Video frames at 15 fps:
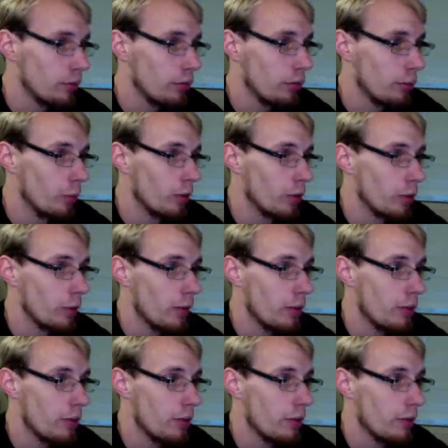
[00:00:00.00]
work
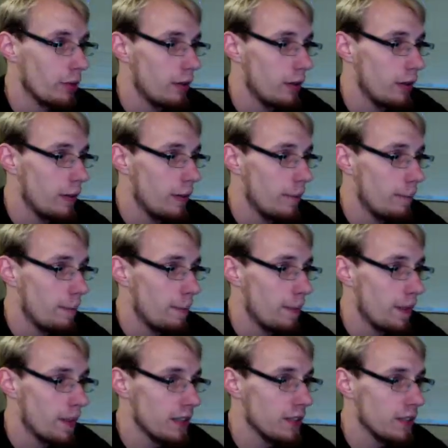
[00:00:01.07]
with,
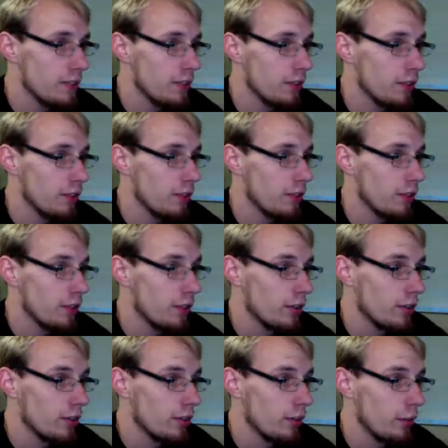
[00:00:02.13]
the easiest to
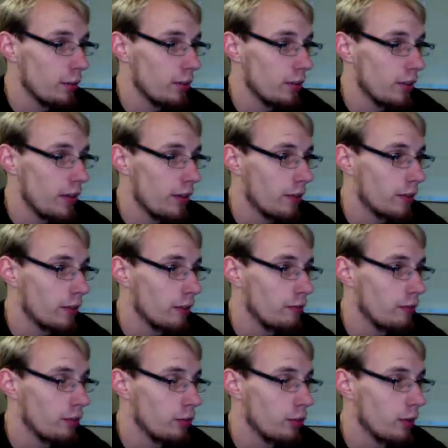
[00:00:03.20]
sew together and
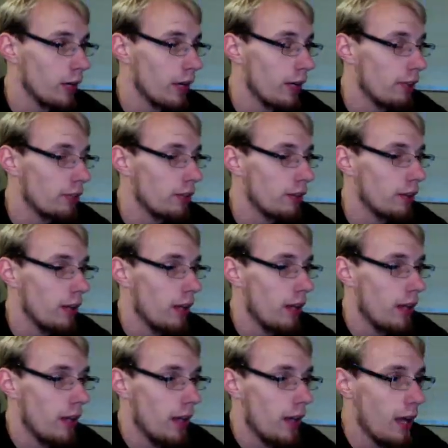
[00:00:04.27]
visualize.
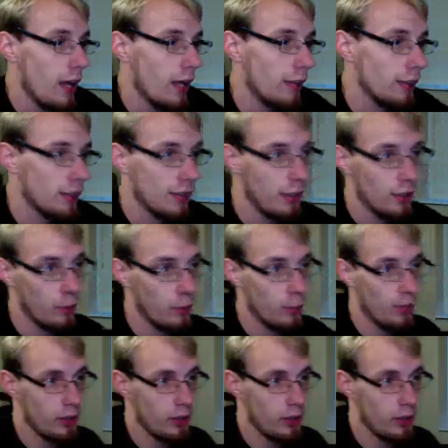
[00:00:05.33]
And when you're